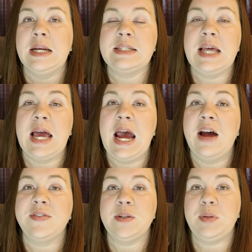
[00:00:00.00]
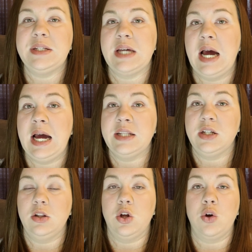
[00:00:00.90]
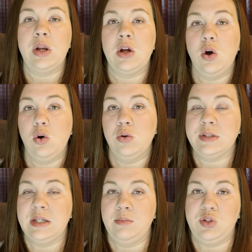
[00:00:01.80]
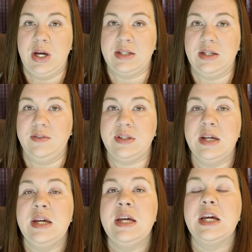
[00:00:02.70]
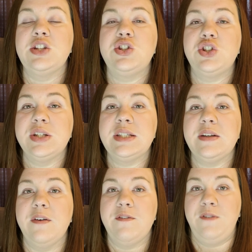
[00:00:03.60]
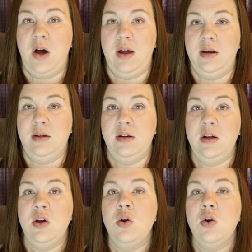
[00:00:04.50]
It doesn't have to be tied to learning goals and objectives. It's just fun.